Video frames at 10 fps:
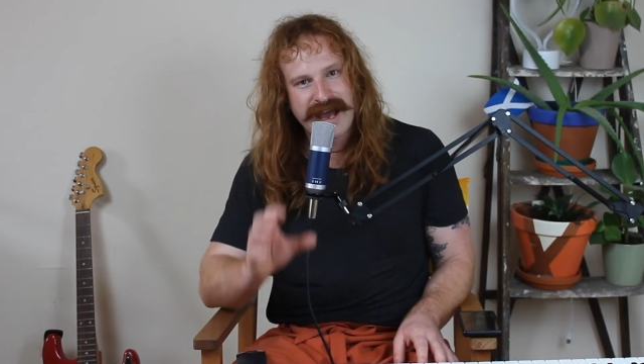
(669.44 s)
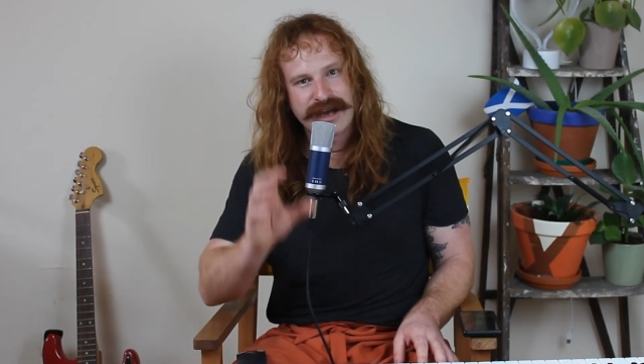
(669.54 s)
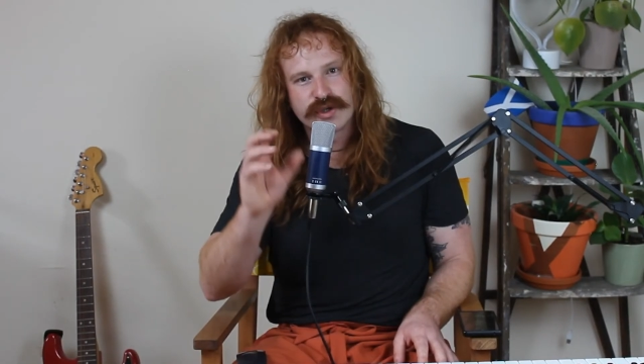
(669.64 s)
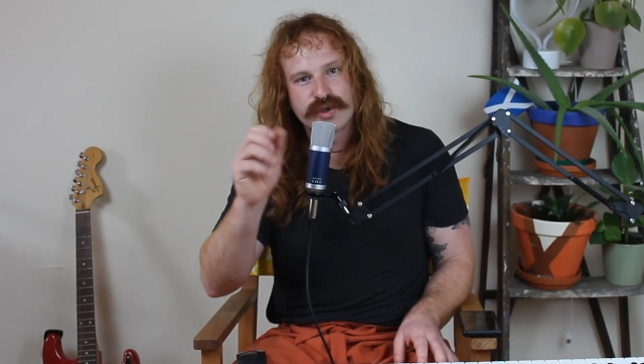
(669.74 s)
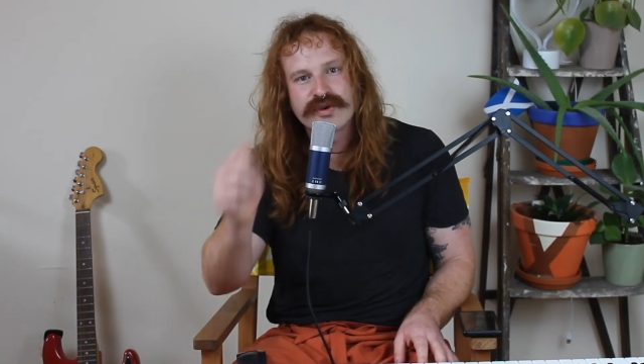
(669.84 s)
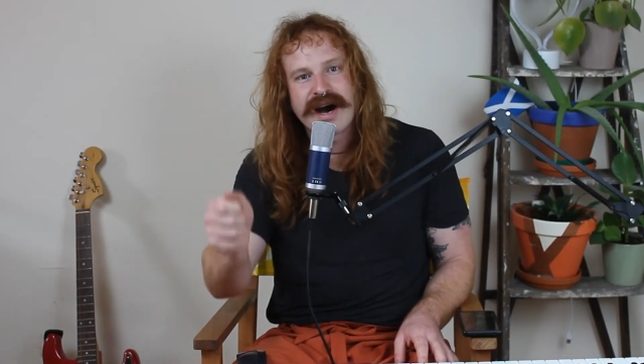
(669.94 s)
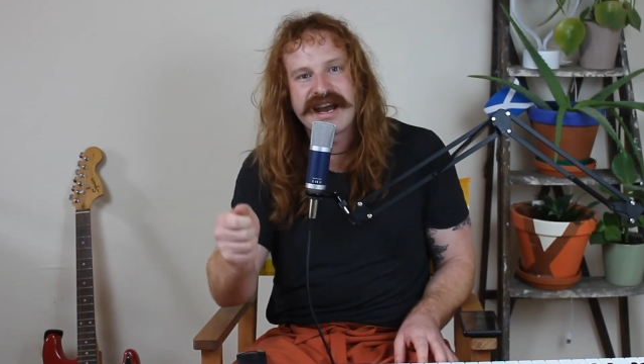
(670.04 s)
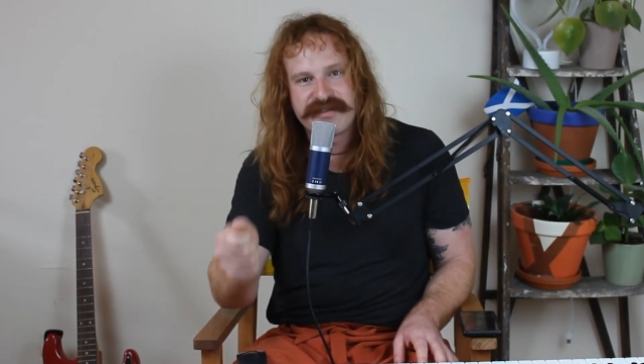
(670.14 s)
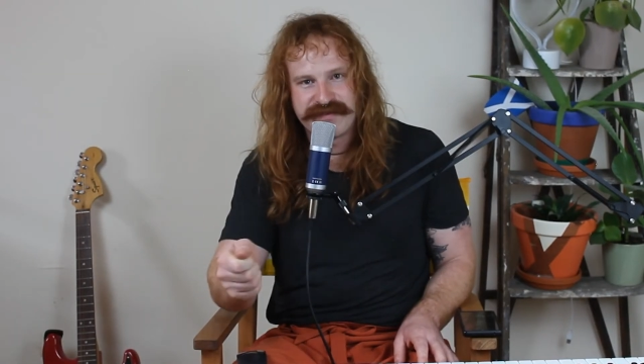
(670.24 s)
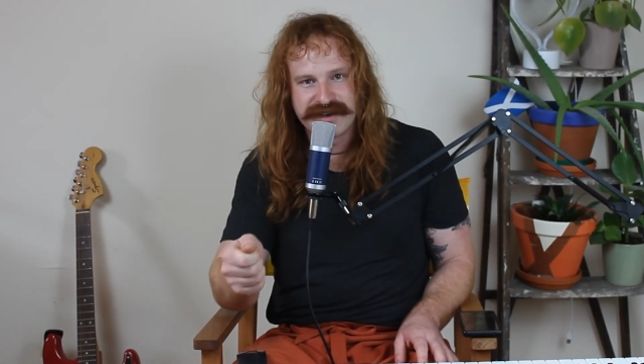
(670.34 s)
and
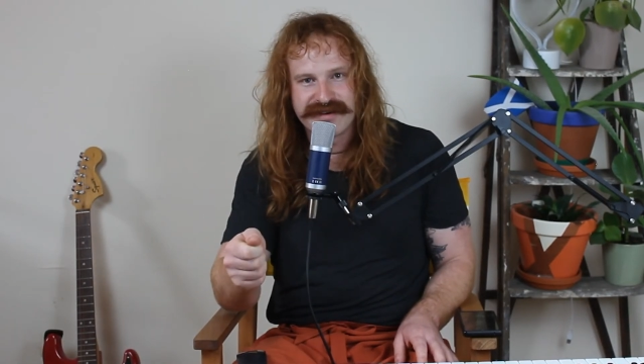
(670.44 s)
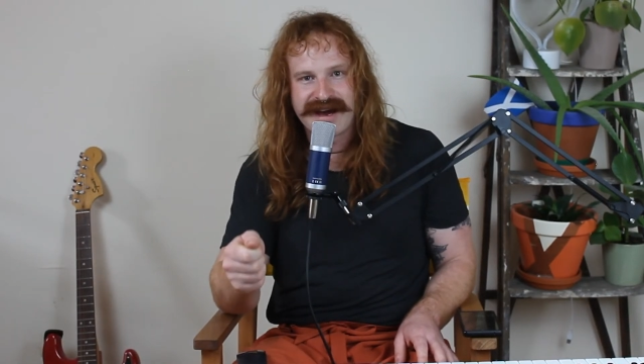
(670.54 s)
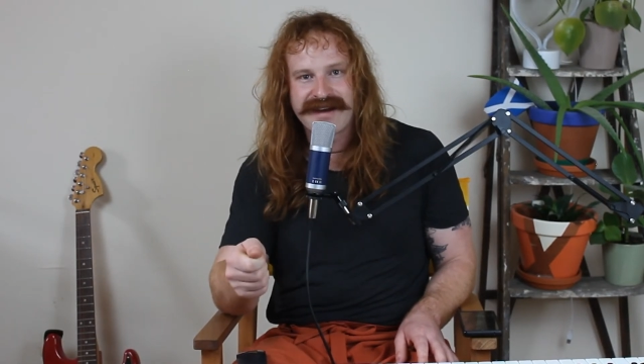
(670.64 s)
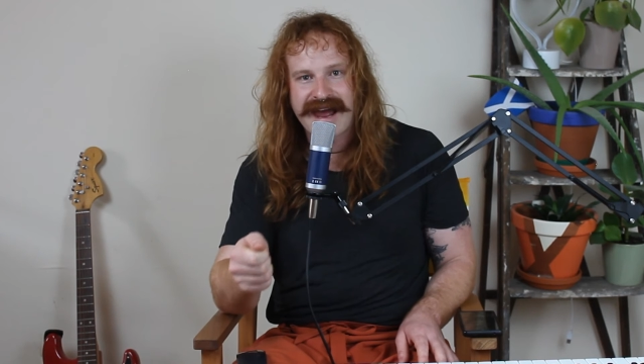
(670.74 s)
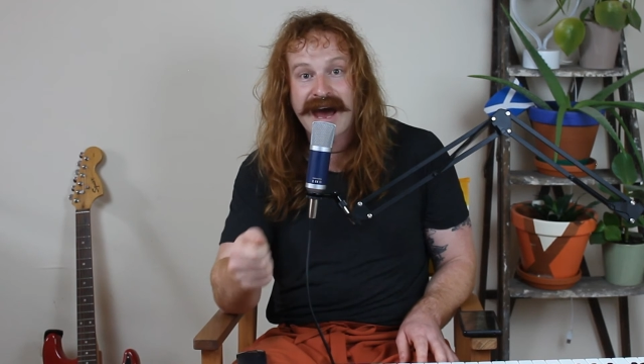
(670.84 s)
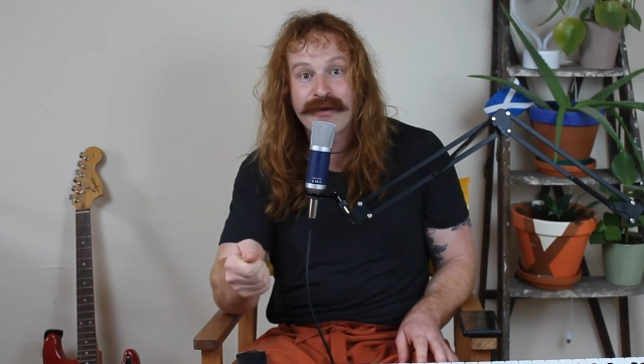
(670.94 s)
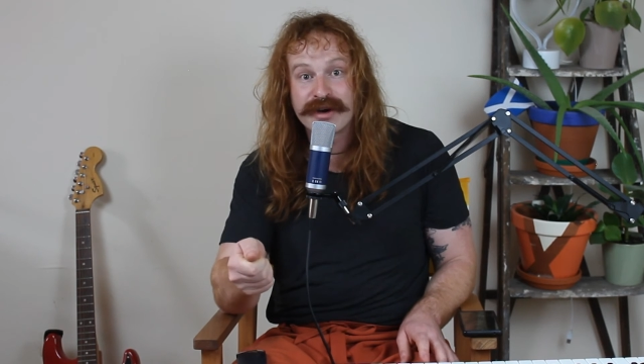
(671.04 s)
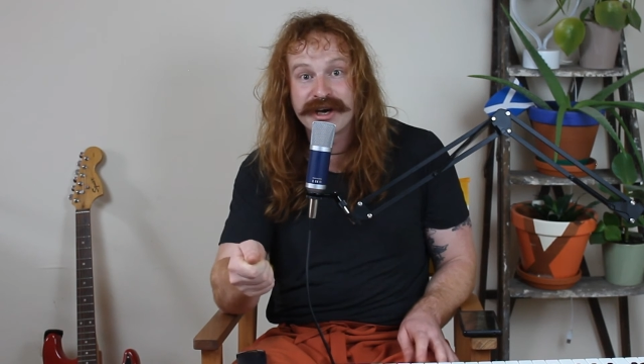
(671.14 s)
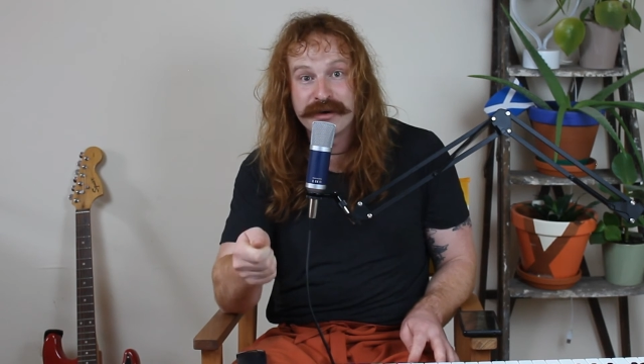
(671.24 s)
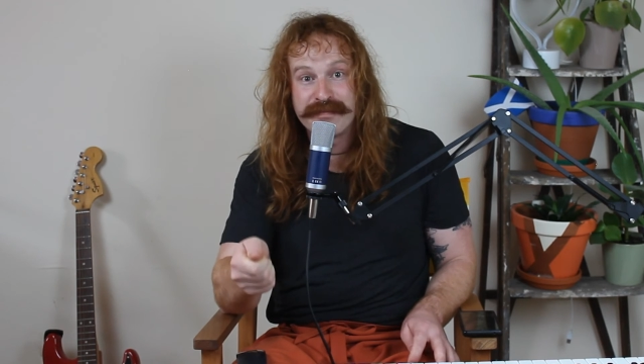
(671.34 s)
try to figure out how
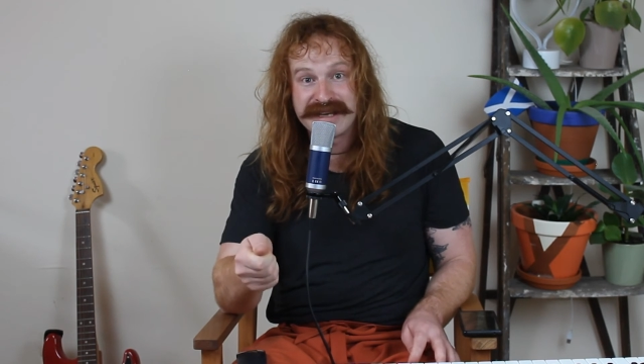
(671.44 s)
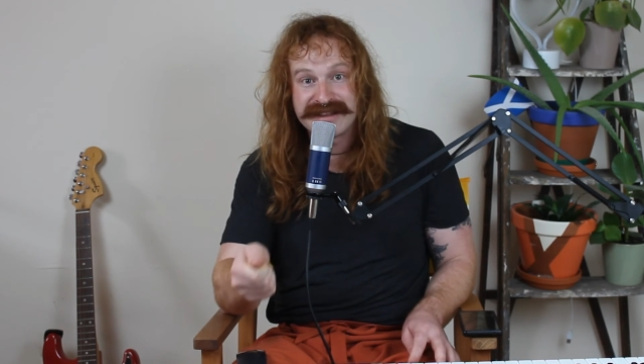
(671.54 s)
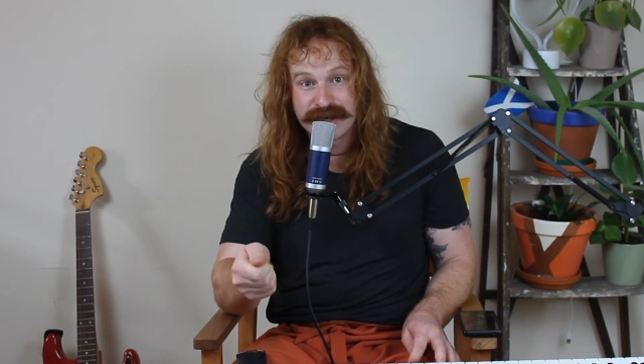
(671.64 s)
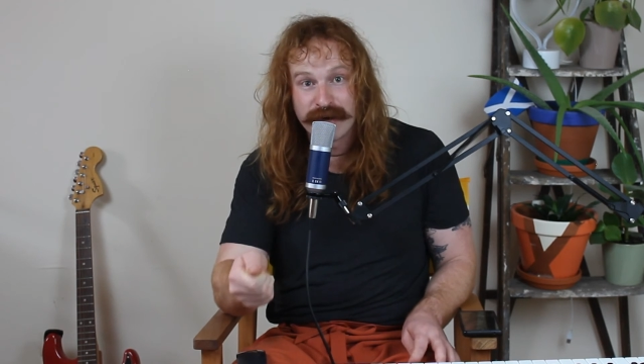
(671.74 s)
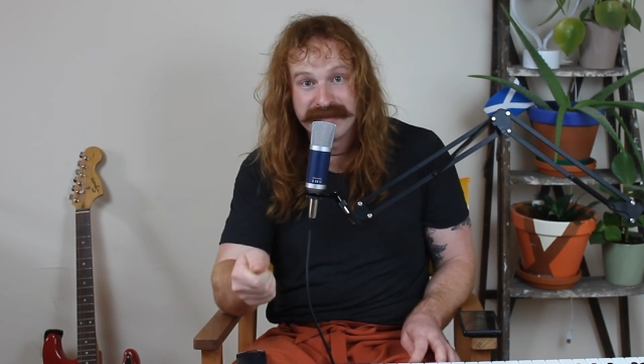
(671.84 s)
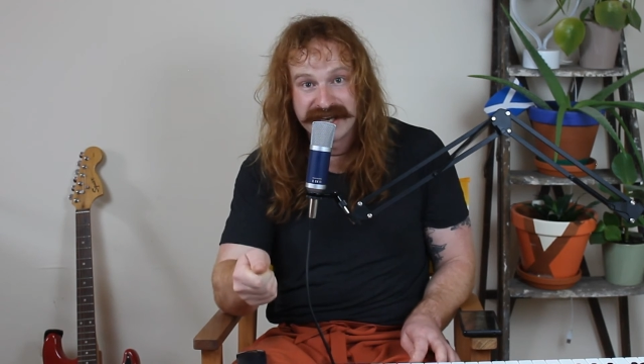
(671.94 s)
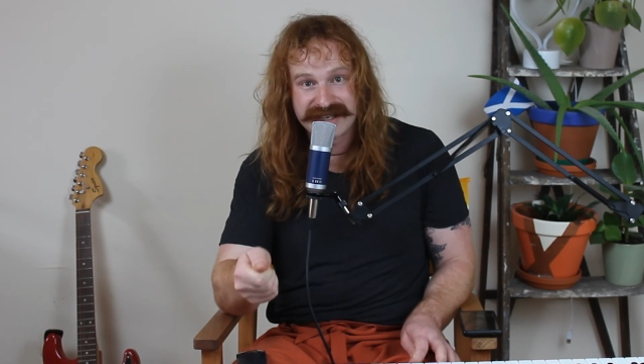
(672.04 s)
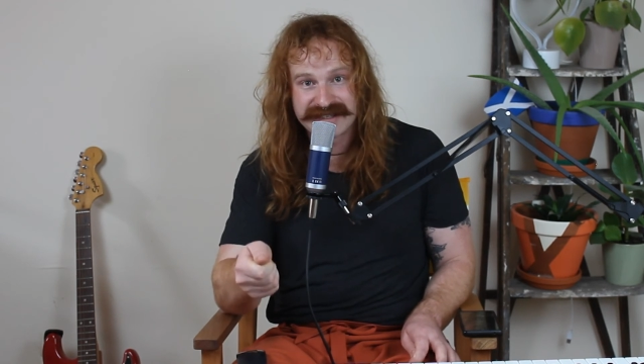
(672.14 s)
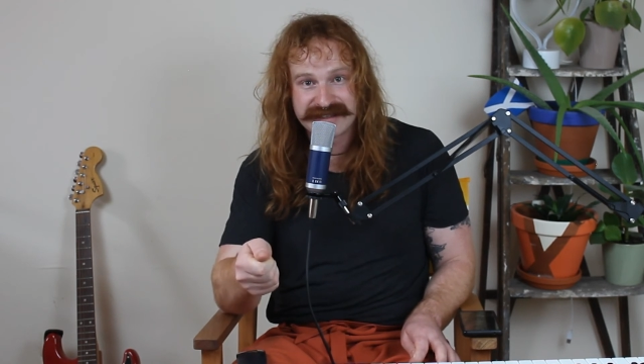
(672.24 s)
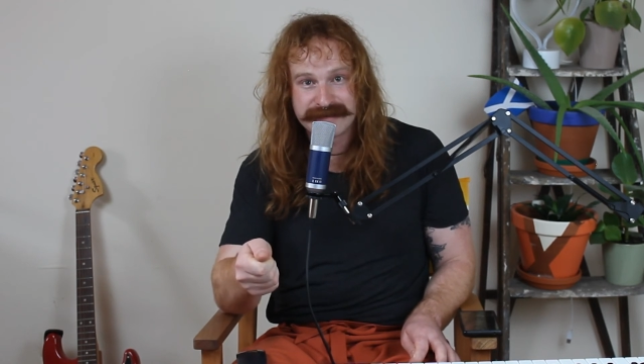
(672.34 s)
we're going to beat the
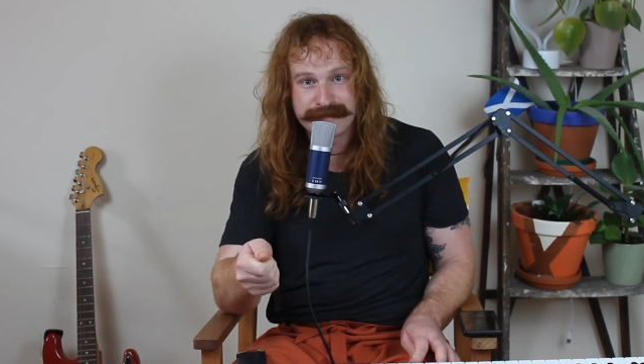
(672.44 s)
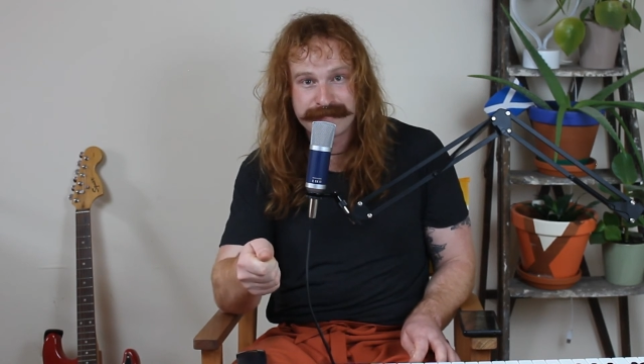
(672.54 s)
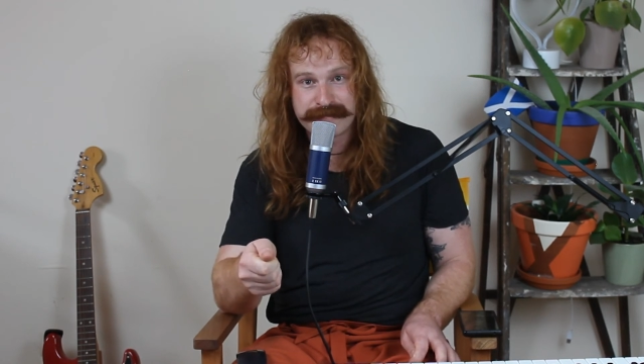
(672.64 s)
Omnics.